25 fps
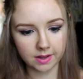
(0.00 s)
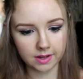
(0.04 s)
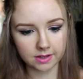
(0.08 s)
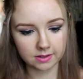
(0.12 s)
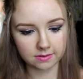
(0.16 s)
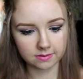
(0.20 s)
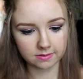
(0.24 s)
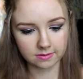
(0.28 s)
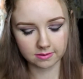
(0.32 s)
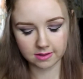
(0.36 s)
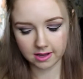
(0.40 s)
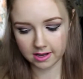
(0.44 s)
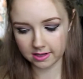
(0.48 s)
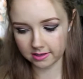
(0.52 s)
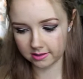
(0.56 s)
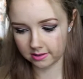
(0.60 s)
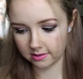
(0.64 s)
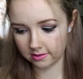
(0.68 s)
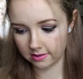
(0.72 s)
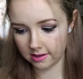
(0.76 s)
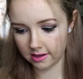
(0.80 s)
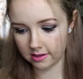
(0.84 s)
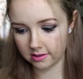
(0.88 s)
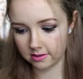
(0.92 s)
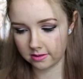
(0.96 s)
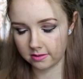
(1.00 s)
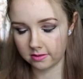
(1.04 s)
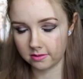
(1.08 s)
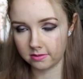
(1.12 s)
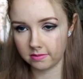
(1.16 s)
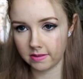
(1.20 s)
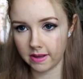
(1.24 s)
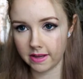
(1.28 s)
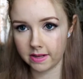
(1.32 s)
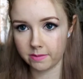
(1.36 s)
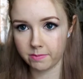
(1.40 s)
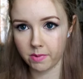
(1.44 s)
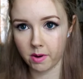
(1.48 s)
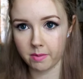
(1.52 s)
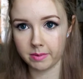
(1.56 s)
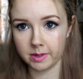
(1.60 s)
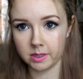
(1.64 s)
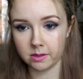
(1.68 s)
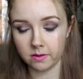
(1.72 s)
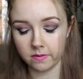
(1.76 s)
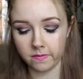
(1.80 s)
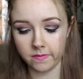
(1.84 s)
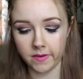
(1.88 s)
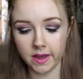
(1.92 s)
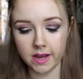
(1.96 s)
That's probably
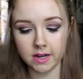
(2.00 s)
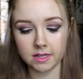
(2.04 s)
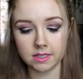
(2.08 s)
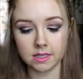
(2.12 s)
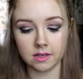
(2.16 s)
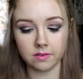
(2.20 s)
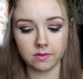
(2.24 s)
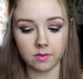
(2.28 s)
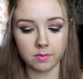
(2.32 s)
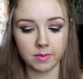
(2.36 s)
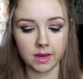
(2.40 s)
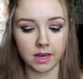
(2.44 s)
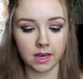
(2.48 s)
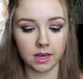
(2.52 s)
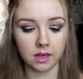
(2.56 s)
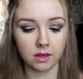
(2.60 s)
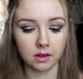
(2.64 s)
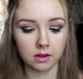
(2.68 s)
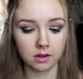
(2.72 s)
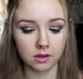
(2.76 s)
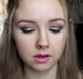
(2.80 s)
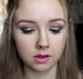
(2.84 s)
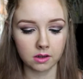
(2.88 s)
too fancy for me.